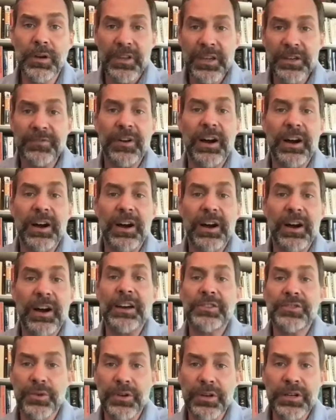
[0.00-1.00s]

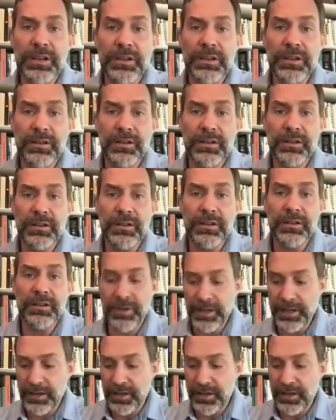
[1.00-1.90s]
advisory council